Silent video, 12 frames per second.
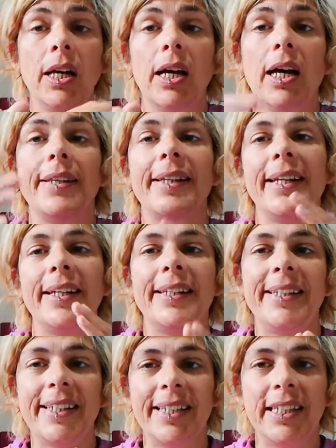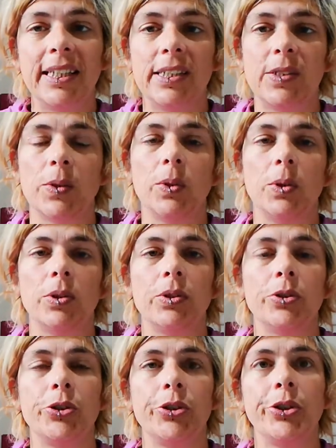And then it leads
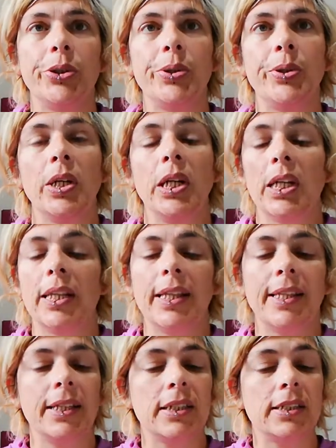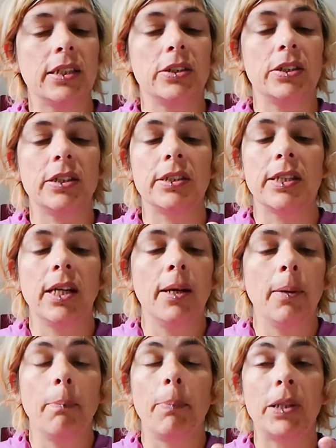on to the things such as
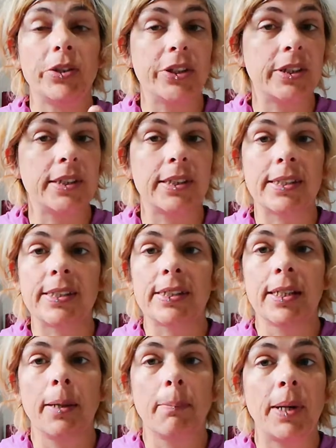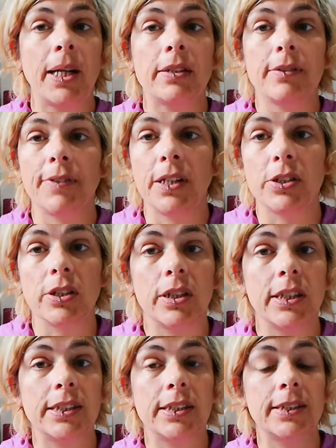bunions, plantar
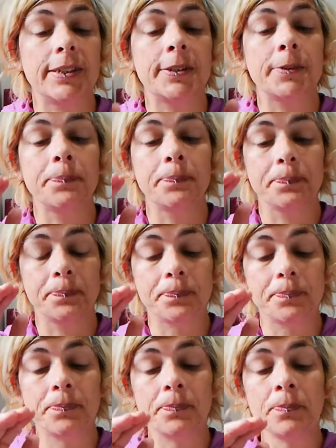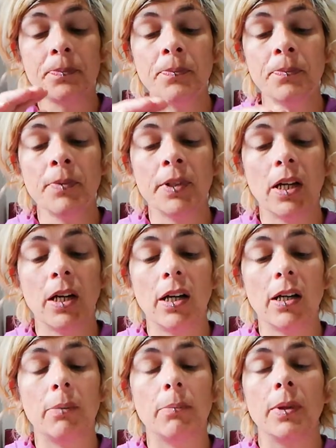fasciitis,
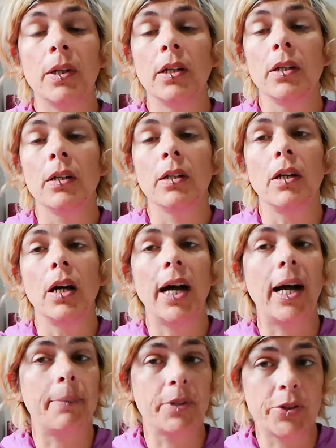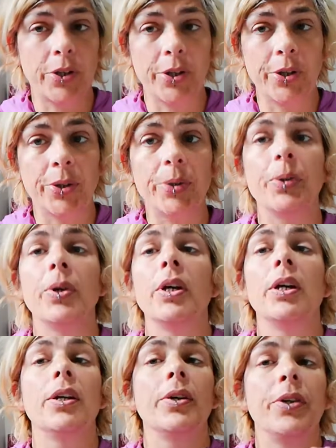hammer toe,
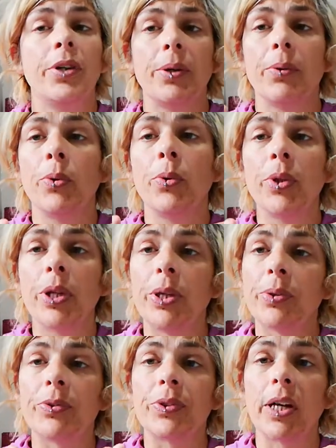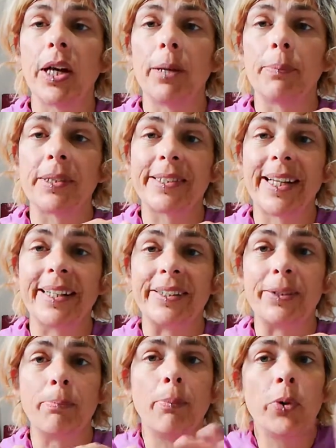all those
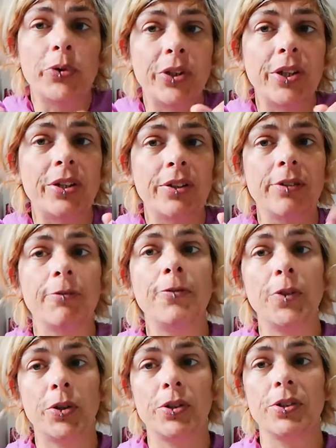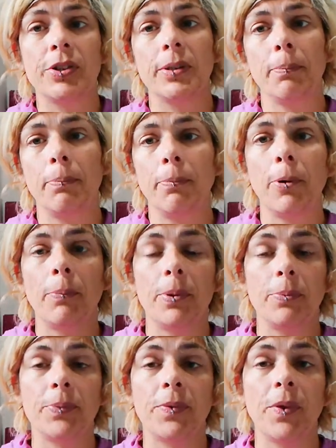standard modern foot
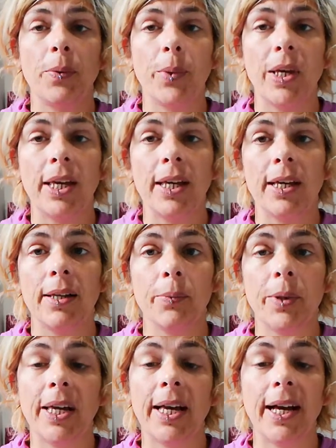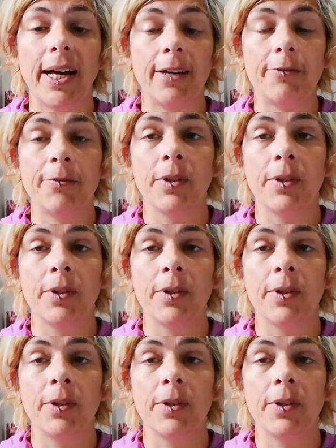problems that we have.